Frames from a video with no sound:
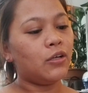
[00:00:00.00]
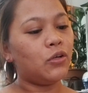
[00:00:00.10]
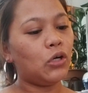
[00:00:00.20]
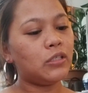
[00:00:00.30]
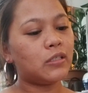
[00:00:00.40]

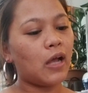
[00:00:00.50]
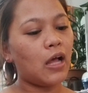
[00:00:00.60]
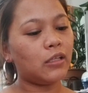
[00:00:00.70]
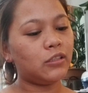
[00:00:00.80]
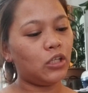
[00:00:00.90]
your
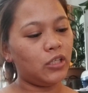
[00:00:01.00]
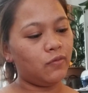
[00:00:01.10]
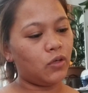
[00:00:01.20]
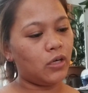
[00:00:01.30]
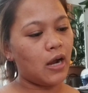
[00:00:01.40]
style
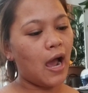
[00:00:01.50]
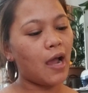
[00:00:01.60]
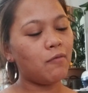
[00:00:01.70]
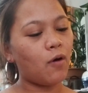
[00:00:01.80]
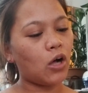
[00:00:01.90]
delivered.
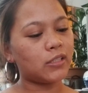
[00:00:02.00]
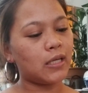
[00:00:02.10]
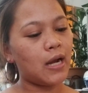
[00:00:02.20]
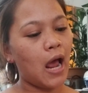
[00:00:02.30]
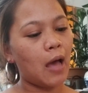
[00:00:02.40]
Hi,
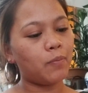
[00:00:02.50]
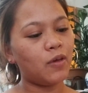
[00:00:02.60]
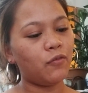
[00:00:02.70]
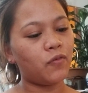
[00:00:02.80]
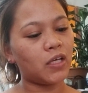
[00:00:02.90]
Roxanne,
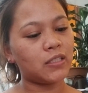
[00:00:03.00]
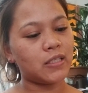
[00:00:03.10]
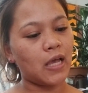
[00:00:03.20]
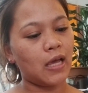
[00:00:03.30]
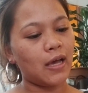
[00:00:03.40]
happy fix
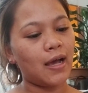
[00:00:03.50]
day.